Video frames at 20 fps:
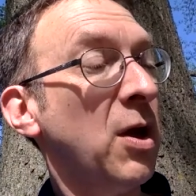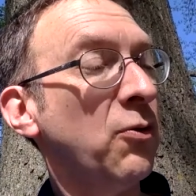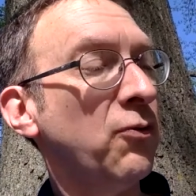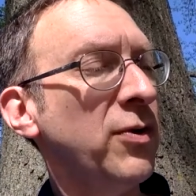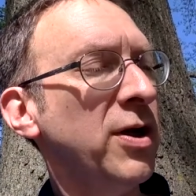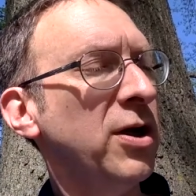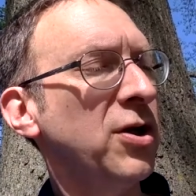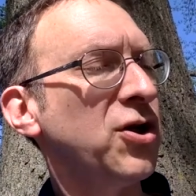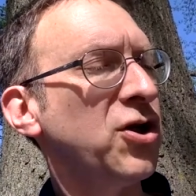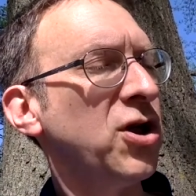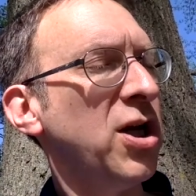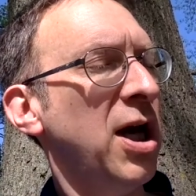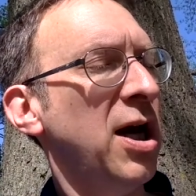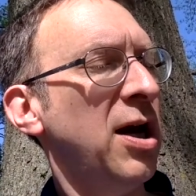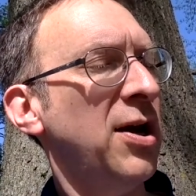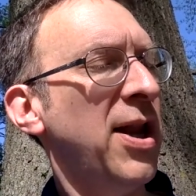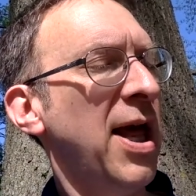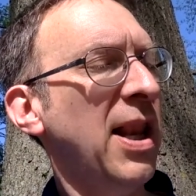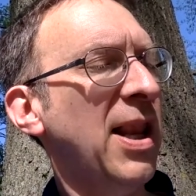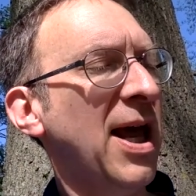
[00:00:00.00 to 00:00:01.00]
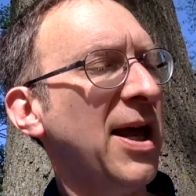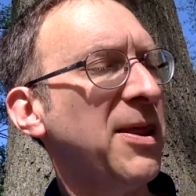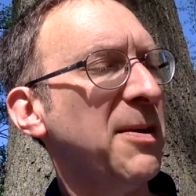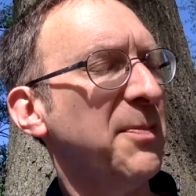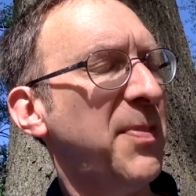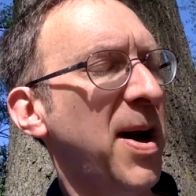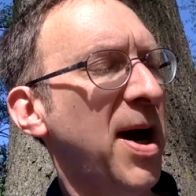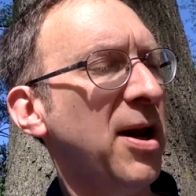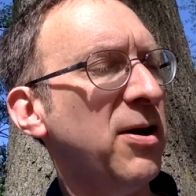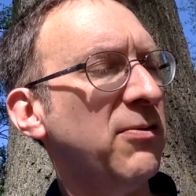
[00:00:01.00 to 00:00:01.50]
"Real shell, not like the
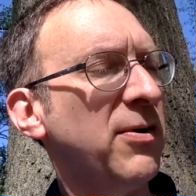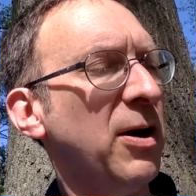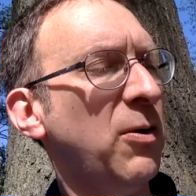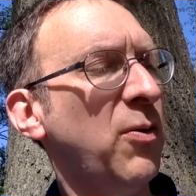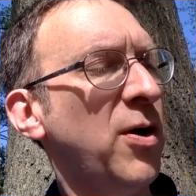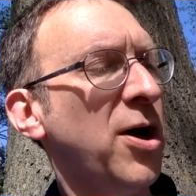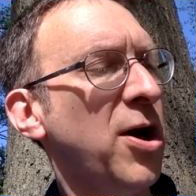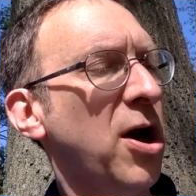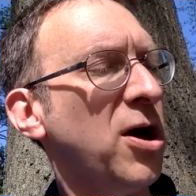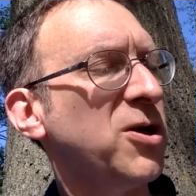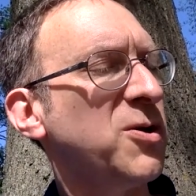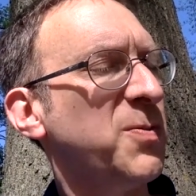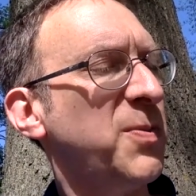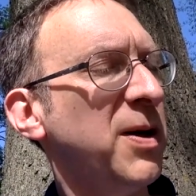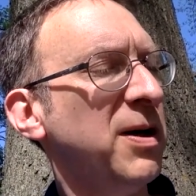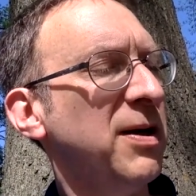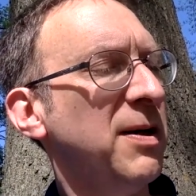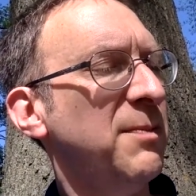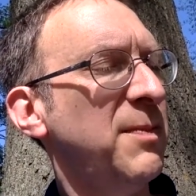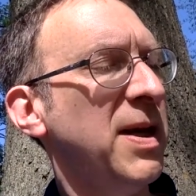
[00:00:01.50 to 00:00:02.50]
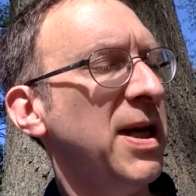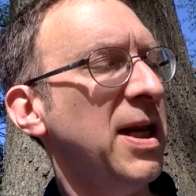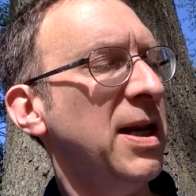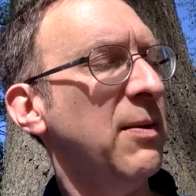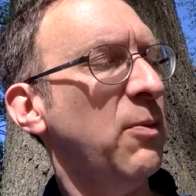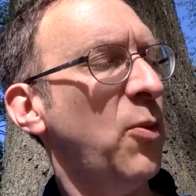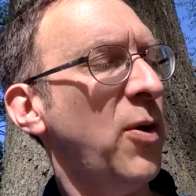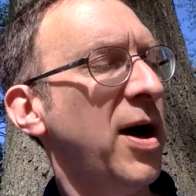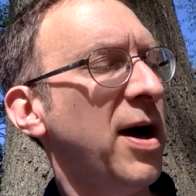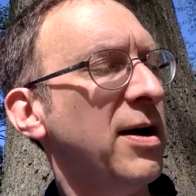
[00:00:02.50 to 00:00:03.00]
pottery one our spirit
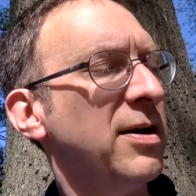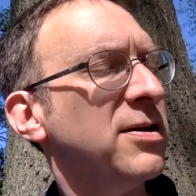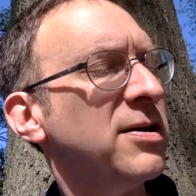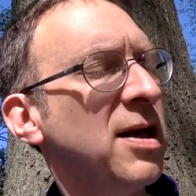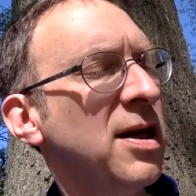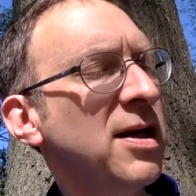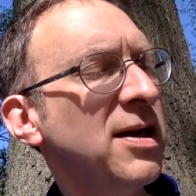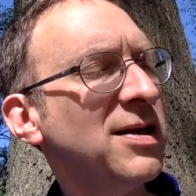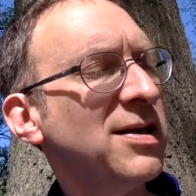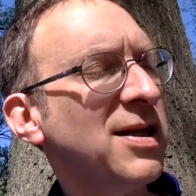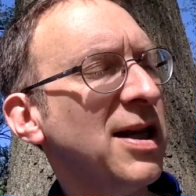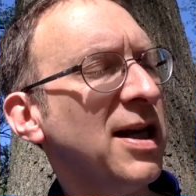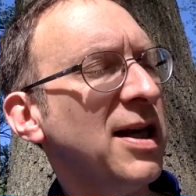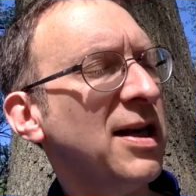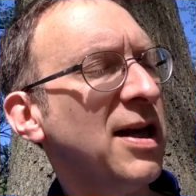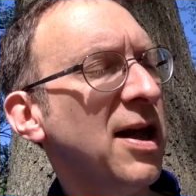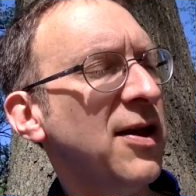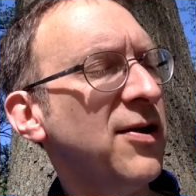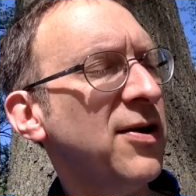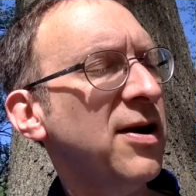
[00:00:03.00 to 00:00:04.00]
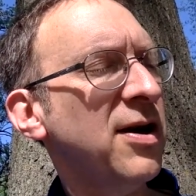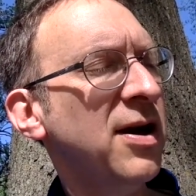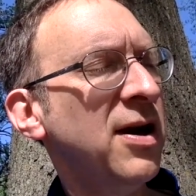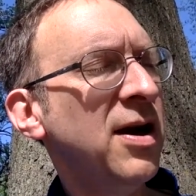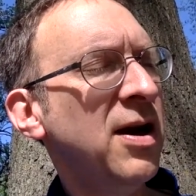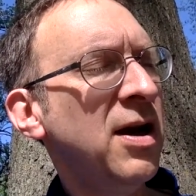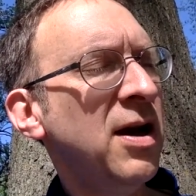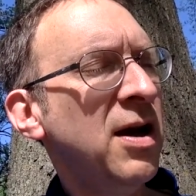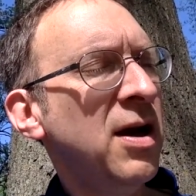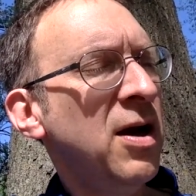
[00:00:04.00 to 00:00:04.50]
medium wears," said another.
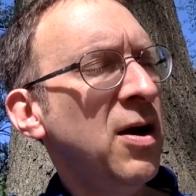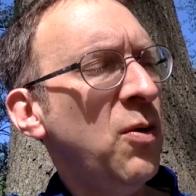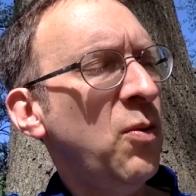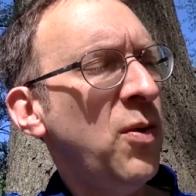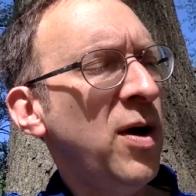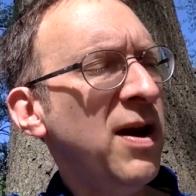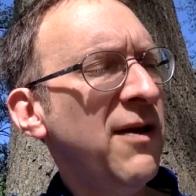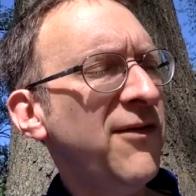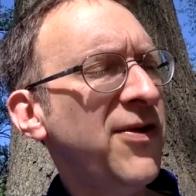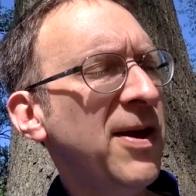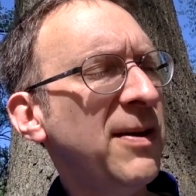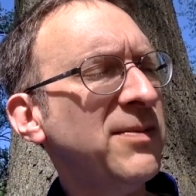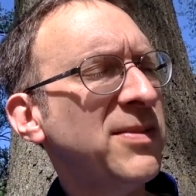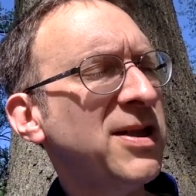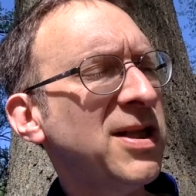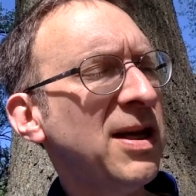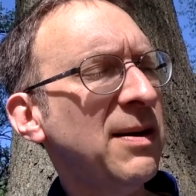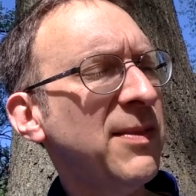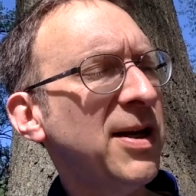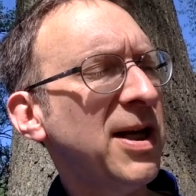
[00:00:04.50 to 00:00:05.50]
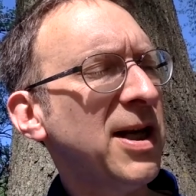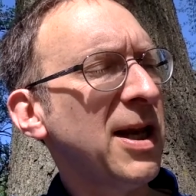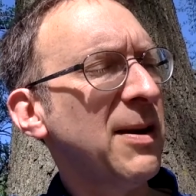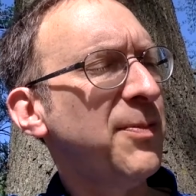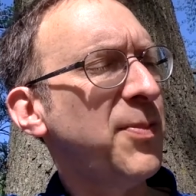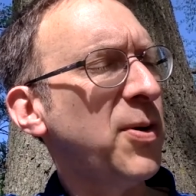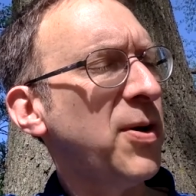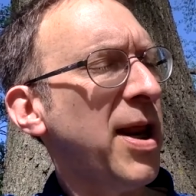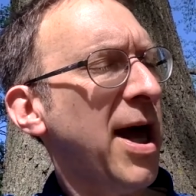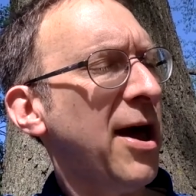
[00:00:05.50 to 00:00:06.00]
One of them timidly
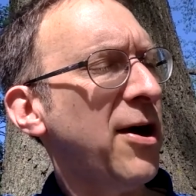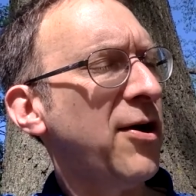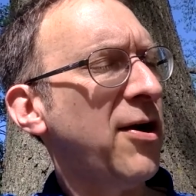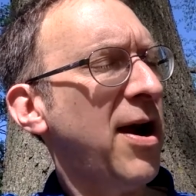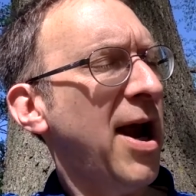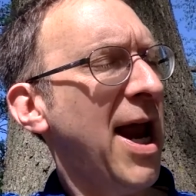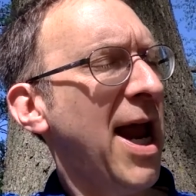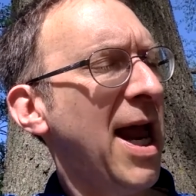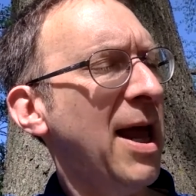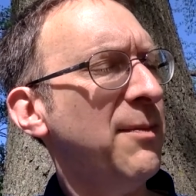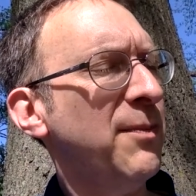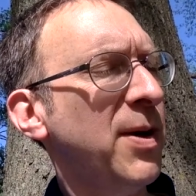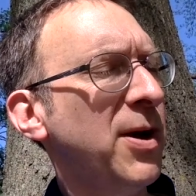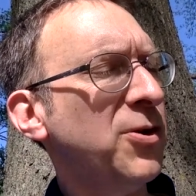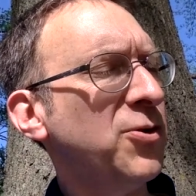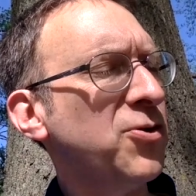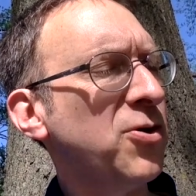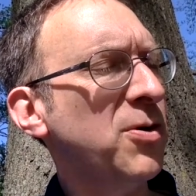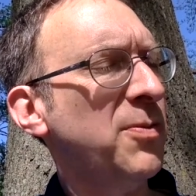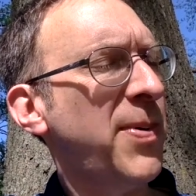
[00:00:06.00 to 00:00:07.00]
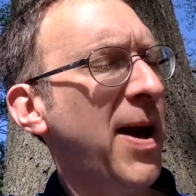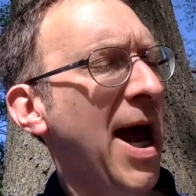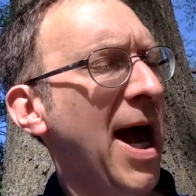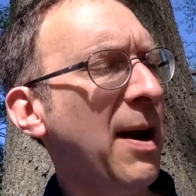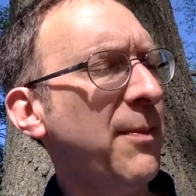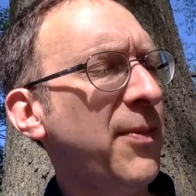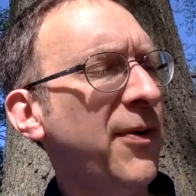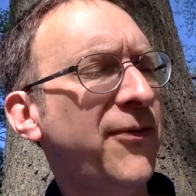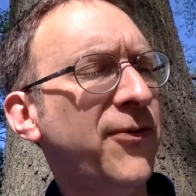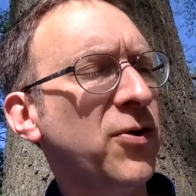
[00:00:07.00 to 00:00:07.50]
put out her hand but drew back
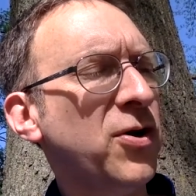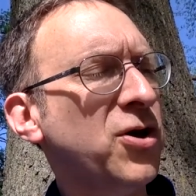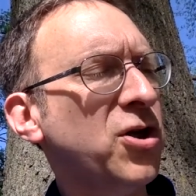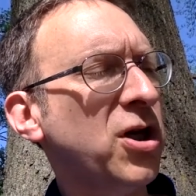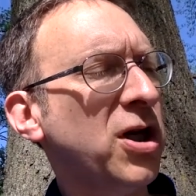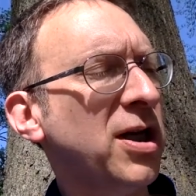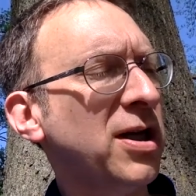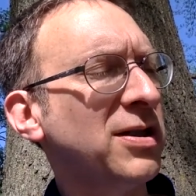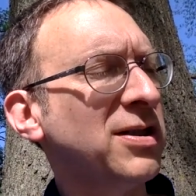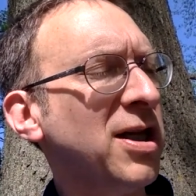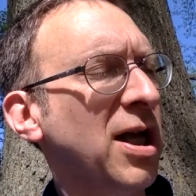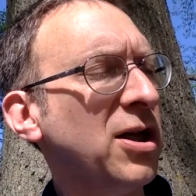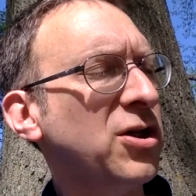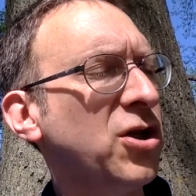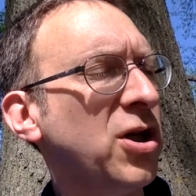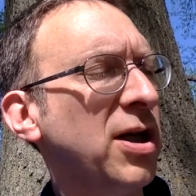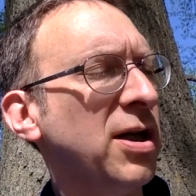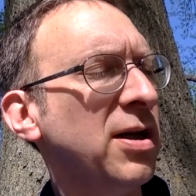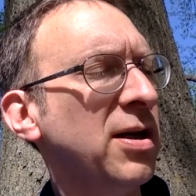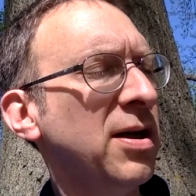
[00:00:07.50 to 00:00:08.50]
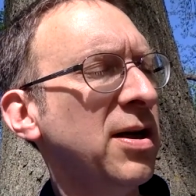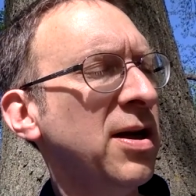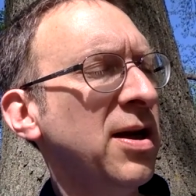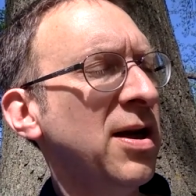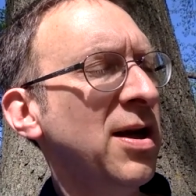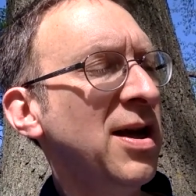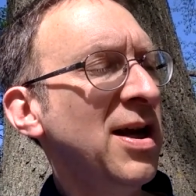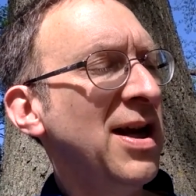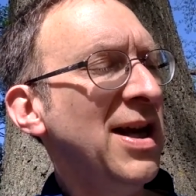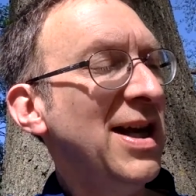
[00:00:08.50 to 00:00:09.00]
before she could touch it.
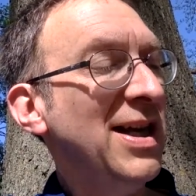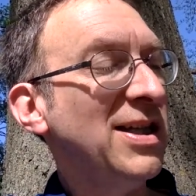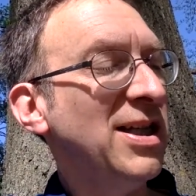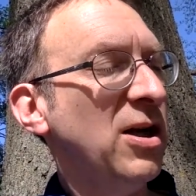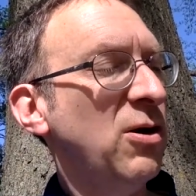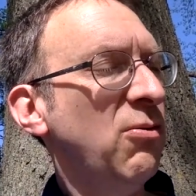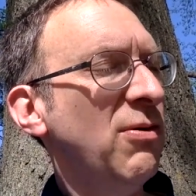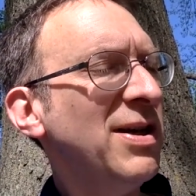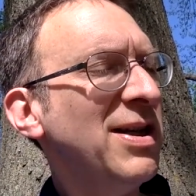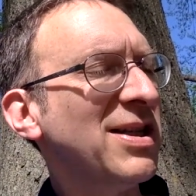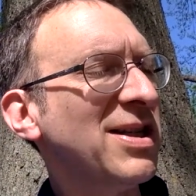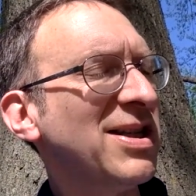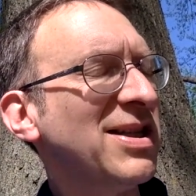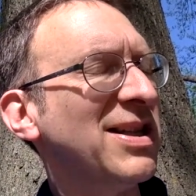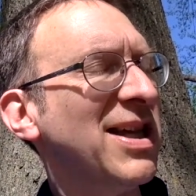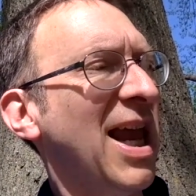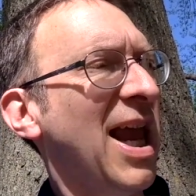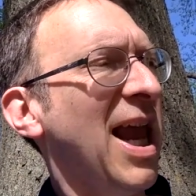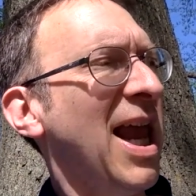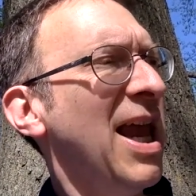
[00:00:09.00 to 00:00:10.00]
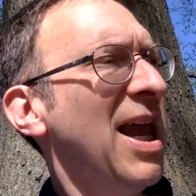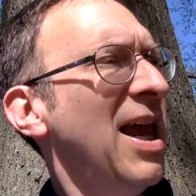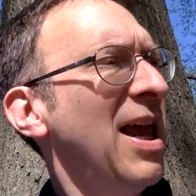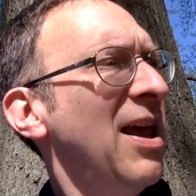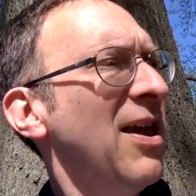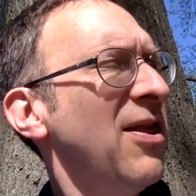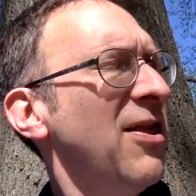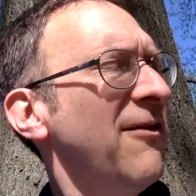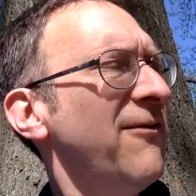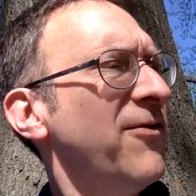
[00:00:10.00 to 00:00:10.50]
"Is he going to stay?"
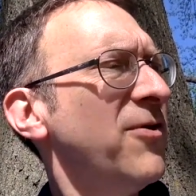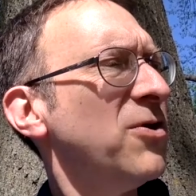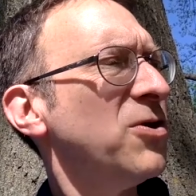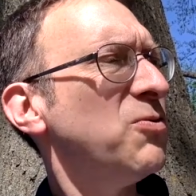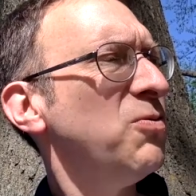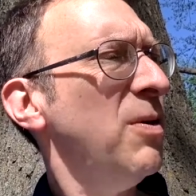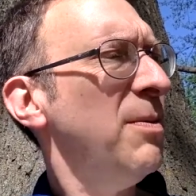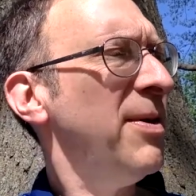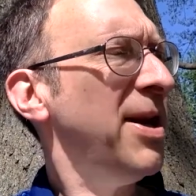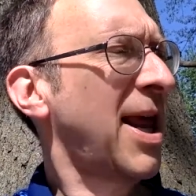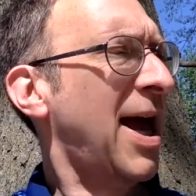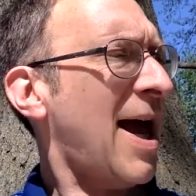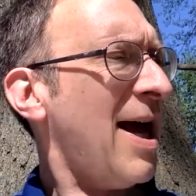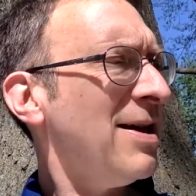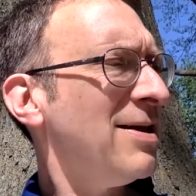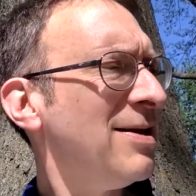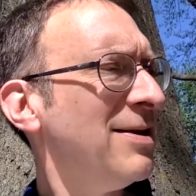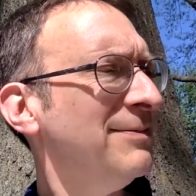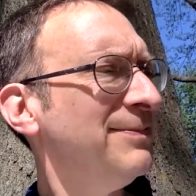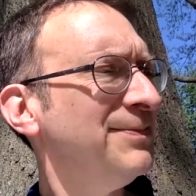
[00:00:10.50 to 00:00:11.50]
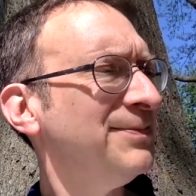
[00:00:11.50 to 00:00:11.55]
the first woman asked.